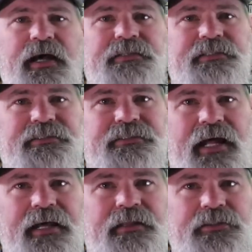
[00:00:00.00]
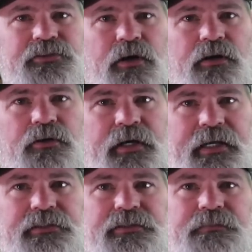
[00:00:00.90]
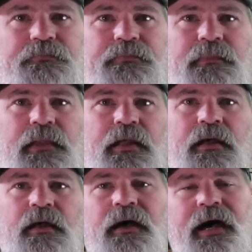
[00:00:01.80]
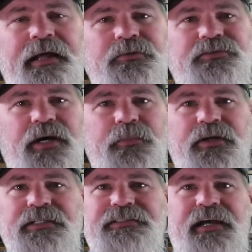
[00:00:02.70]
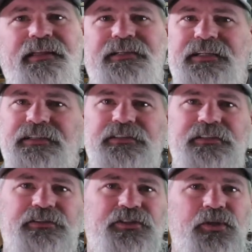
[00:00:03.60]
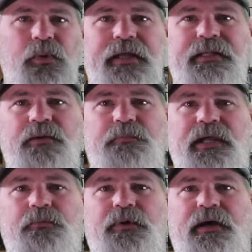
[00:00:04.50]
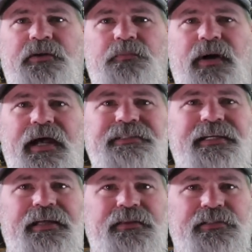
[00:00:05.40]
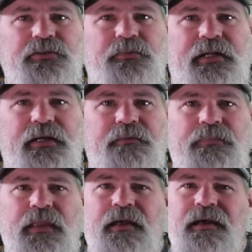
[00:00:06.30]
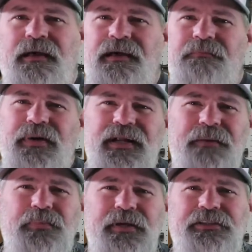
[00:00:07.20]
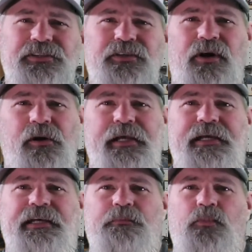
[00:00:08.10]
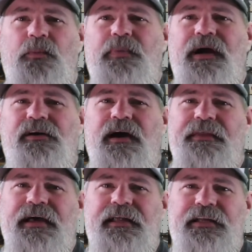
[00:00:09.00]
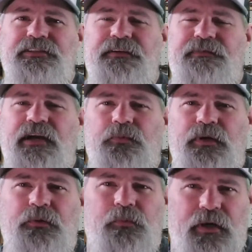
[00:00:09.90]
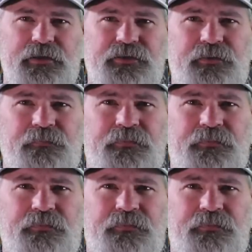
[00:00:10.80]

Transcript: has a slightly stronger engine. I know some are going to say this engine is too weak to compete with other bikes in this arena, but I'm pretty sure Harley could get more power out of that engine if they really wanted to.